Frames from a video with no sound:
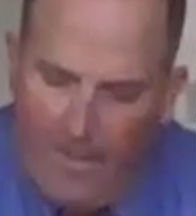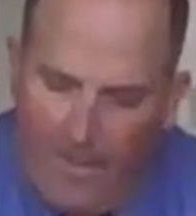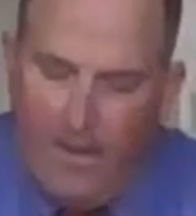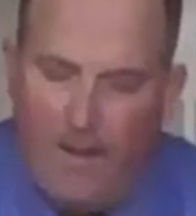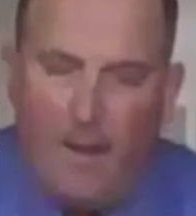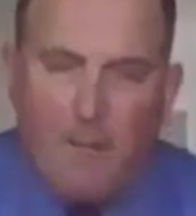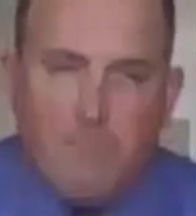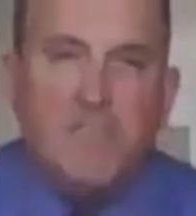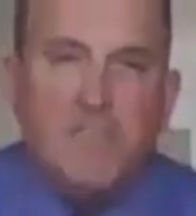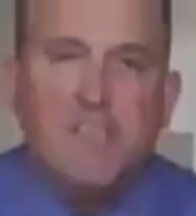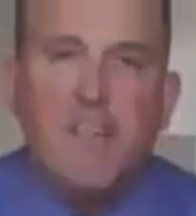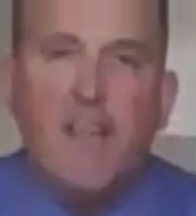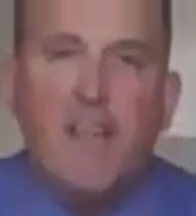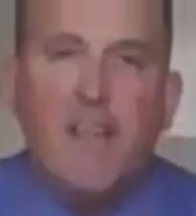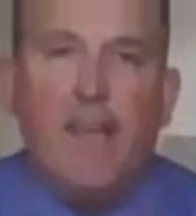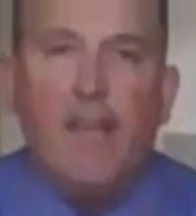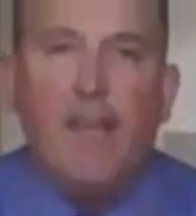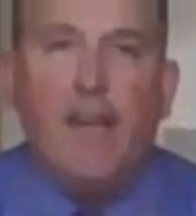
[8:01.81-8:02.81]
And I'm just
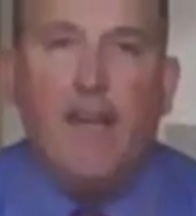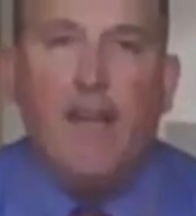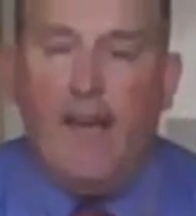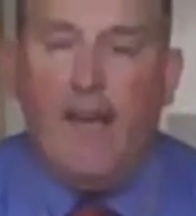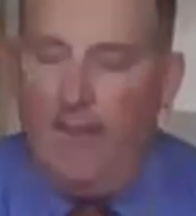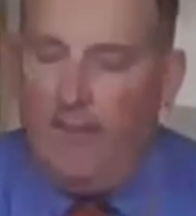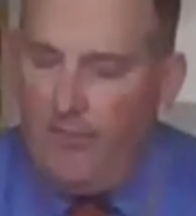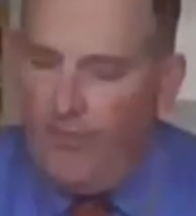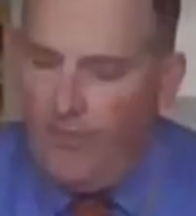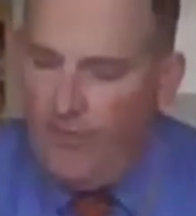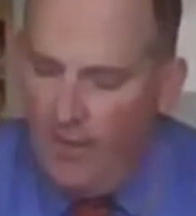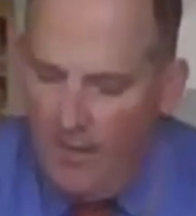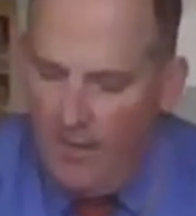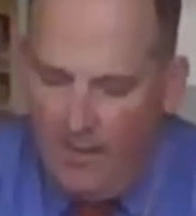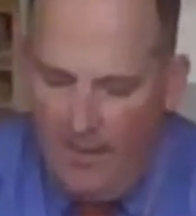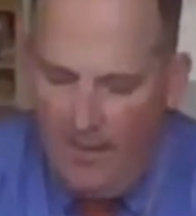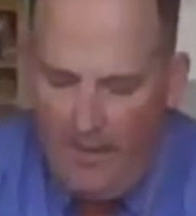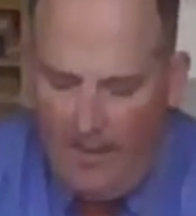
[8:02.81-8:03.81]
taking a guess
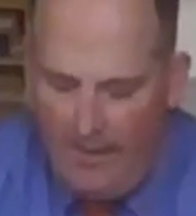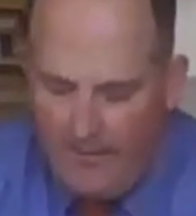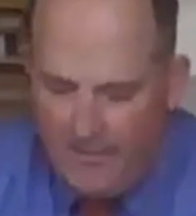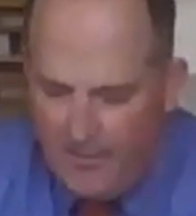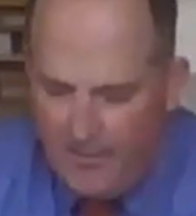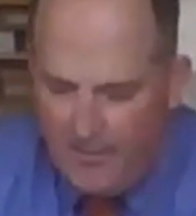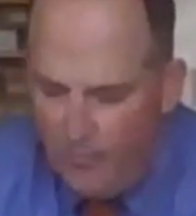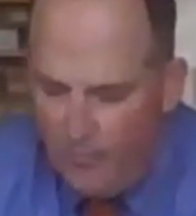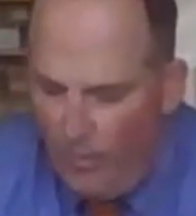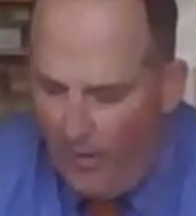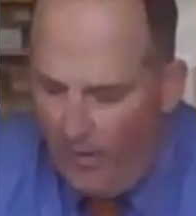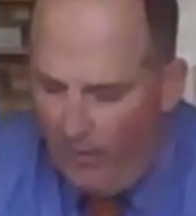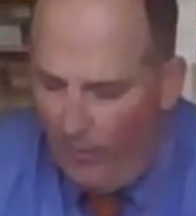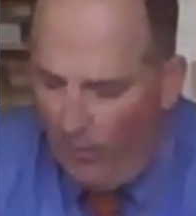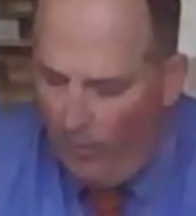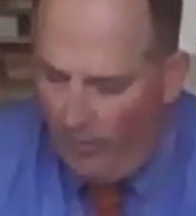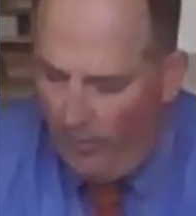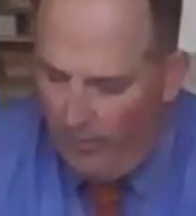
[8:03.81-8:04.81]
as to what
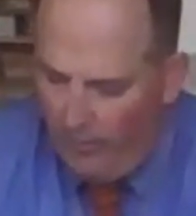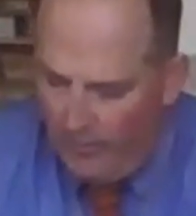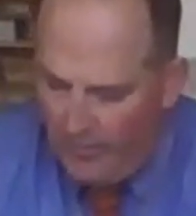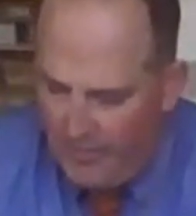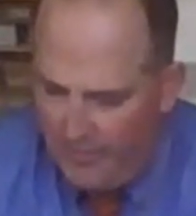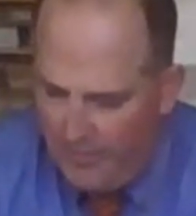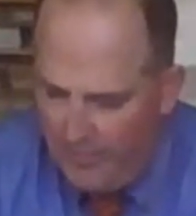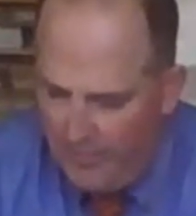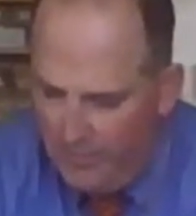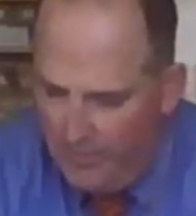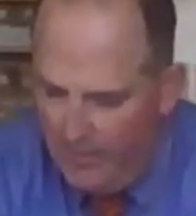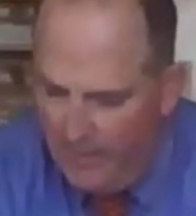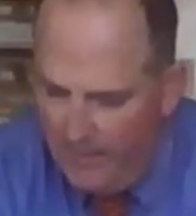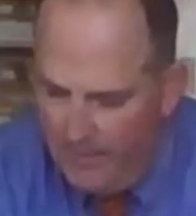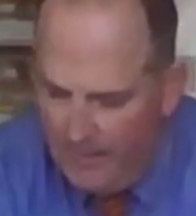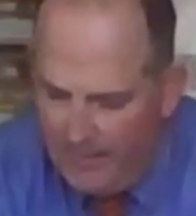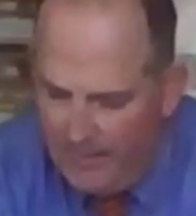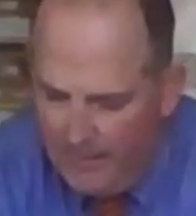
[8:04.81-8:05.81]
order to
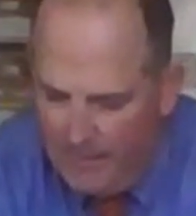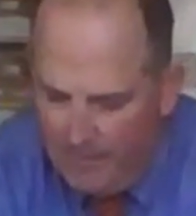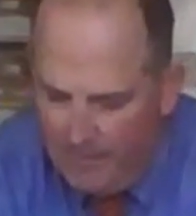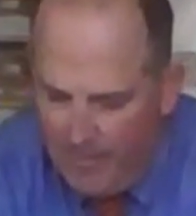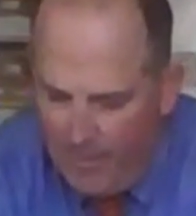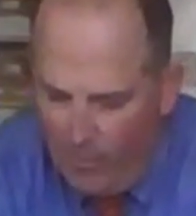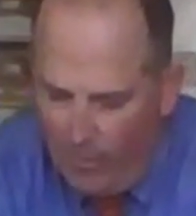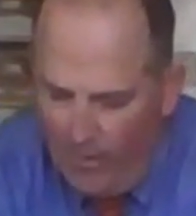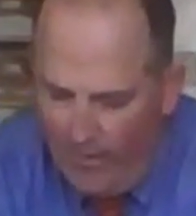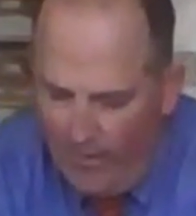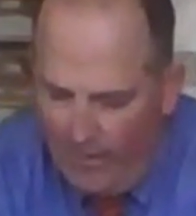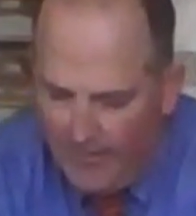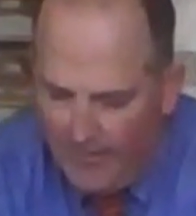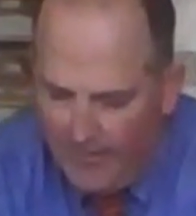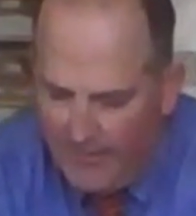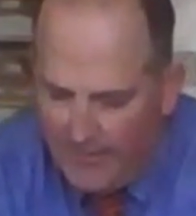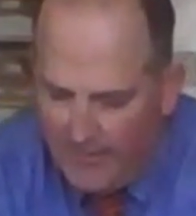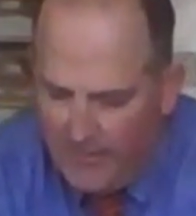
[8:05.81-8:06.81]
clip the
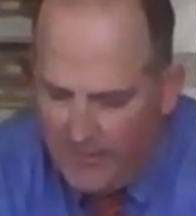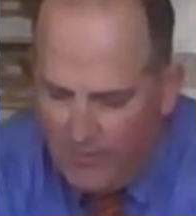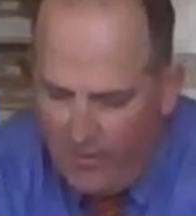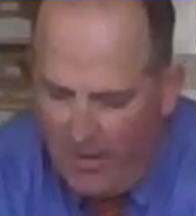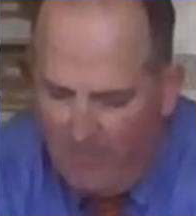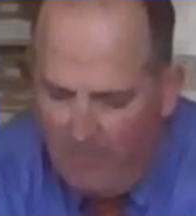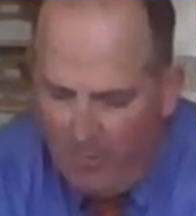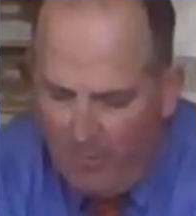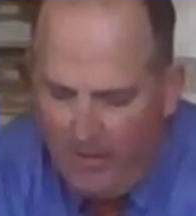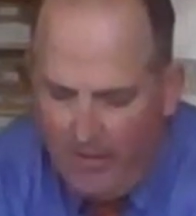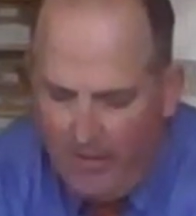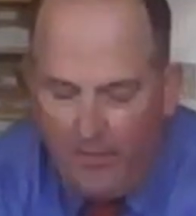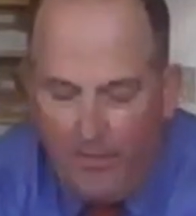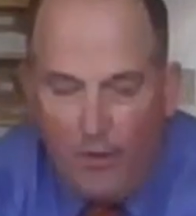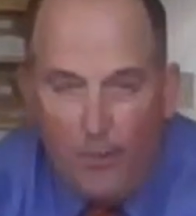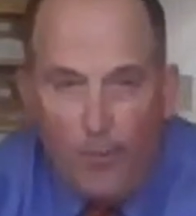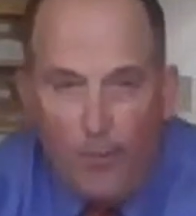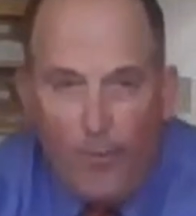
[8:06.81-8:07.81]
wires. Let's try putting
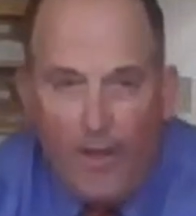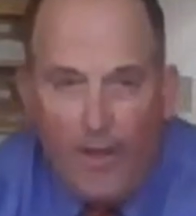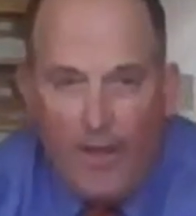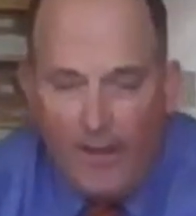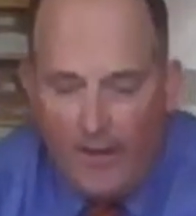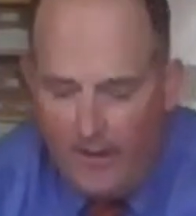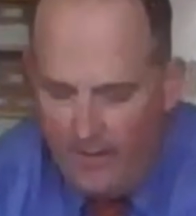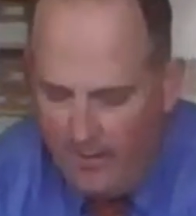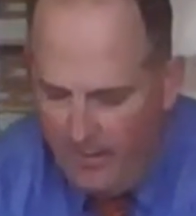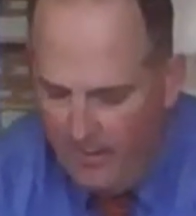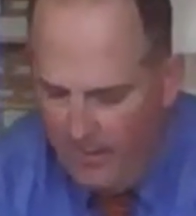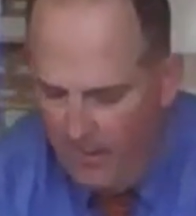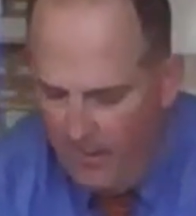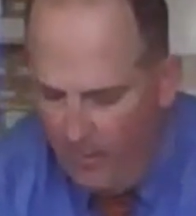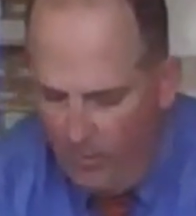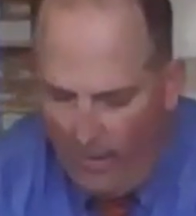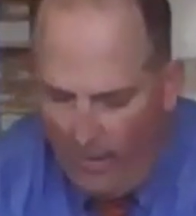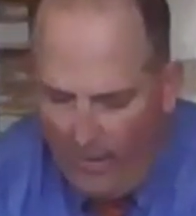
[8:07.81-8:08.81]
the red
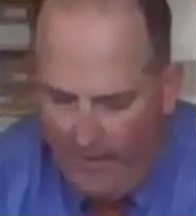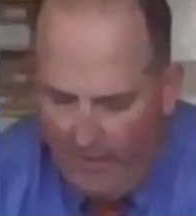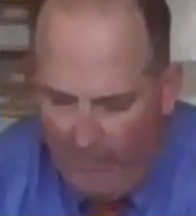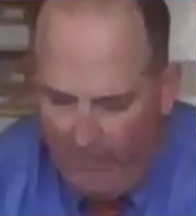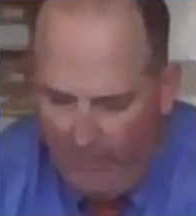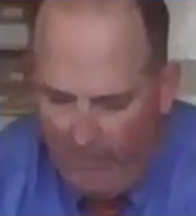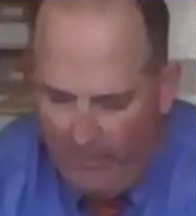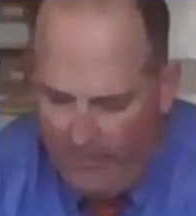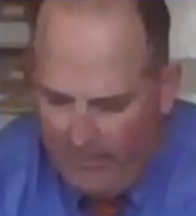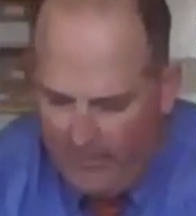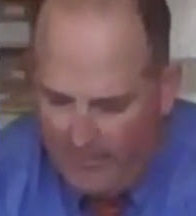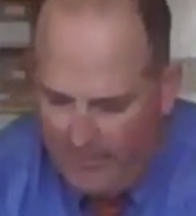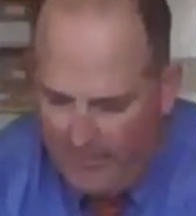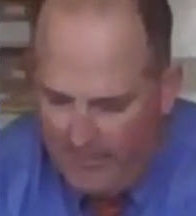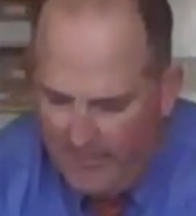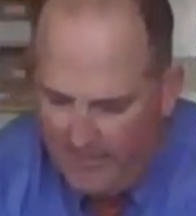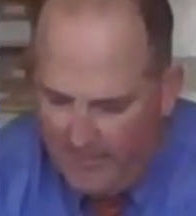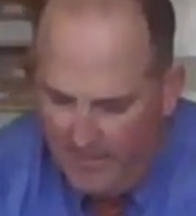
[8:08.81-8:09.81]
wire
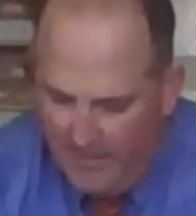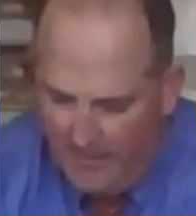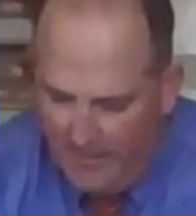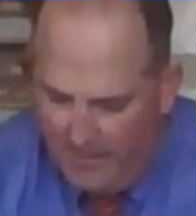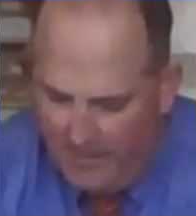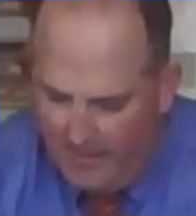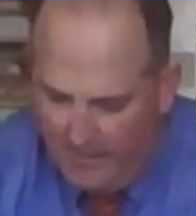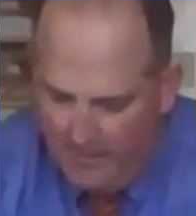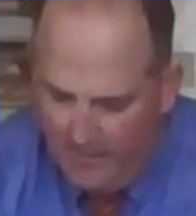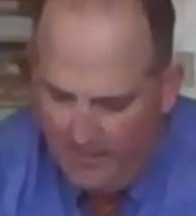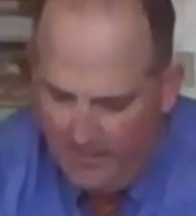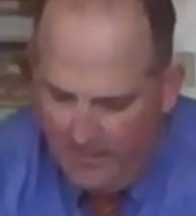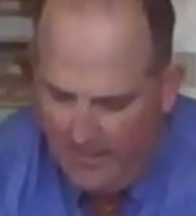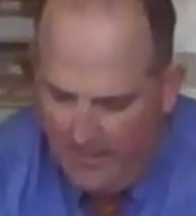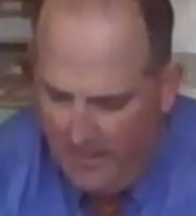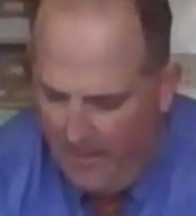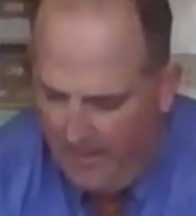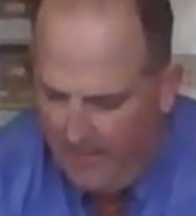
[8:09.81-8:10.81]
to the zinc
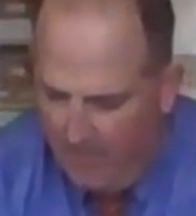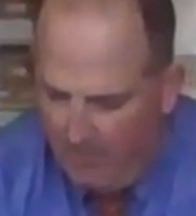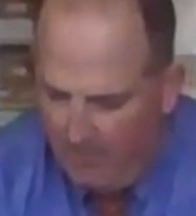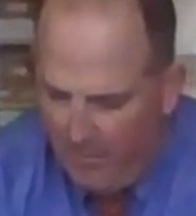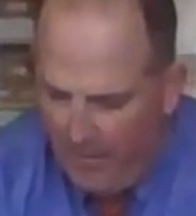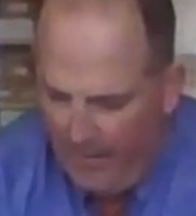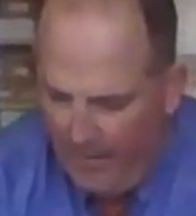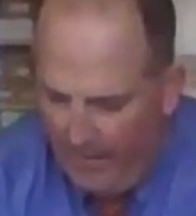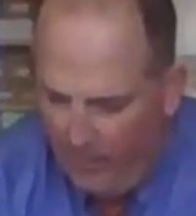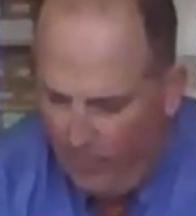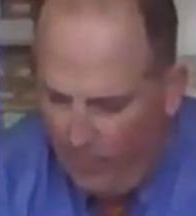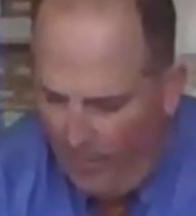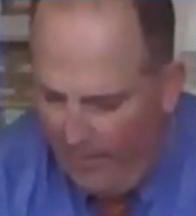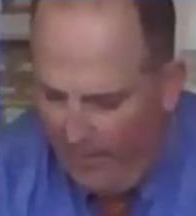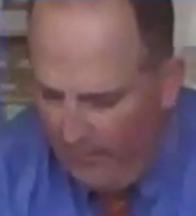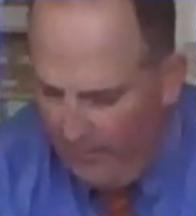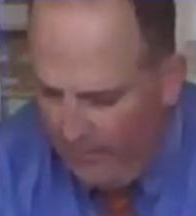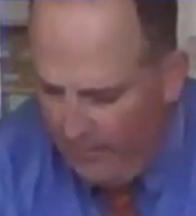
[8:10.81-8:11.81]
and the black
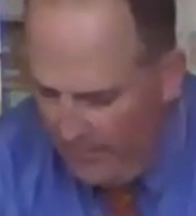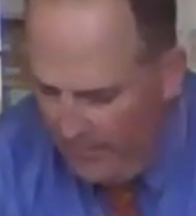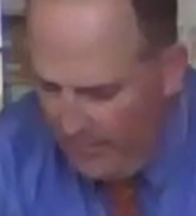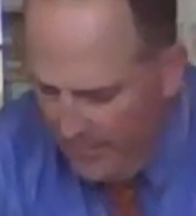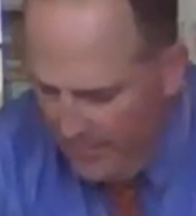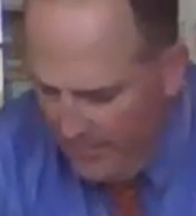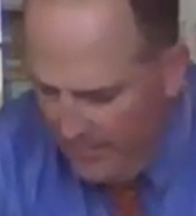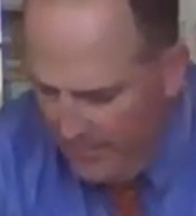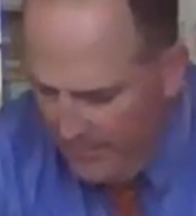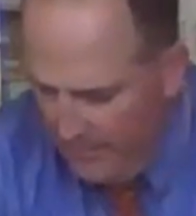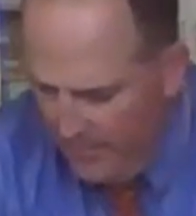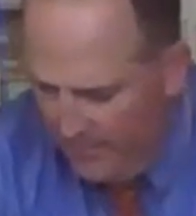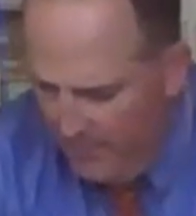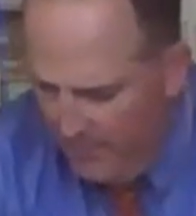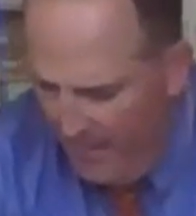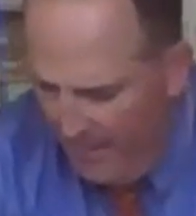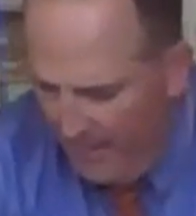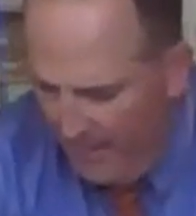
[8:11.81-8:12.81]
wire to the
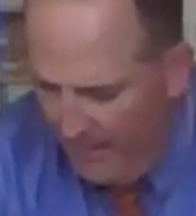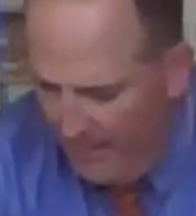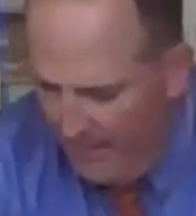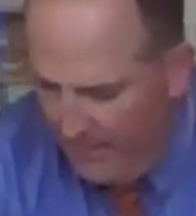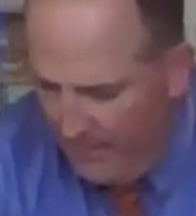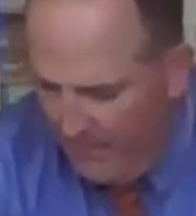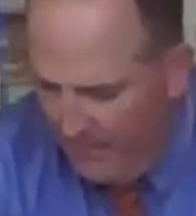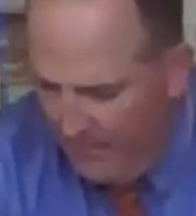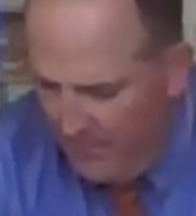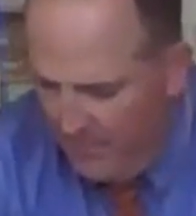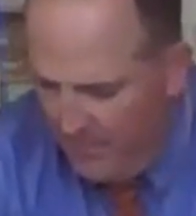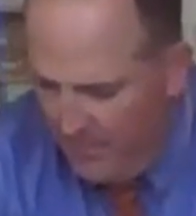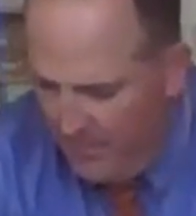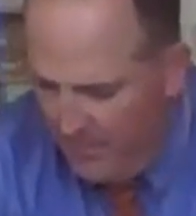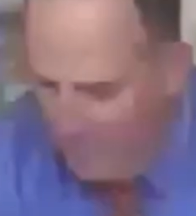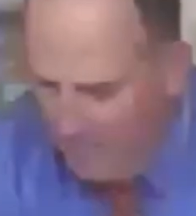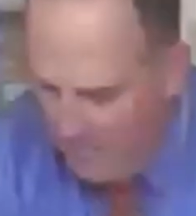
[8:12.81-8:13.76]
magnesium.